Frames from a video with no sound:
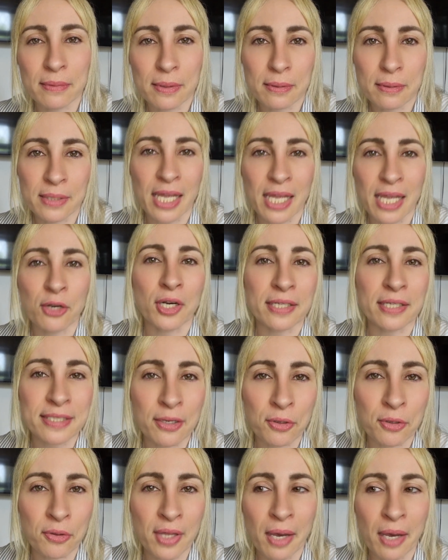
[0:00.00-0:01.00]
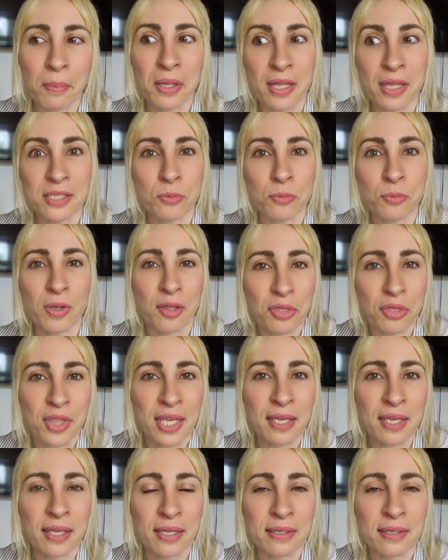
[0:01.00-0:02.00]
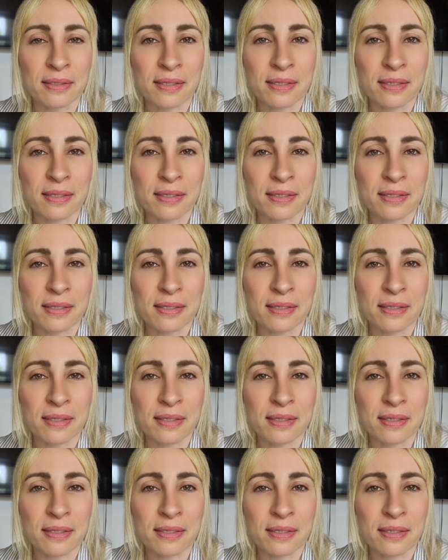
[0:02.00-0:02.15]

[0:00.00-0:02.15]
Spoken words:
They're not going to tell you that, but that's what they're thinking.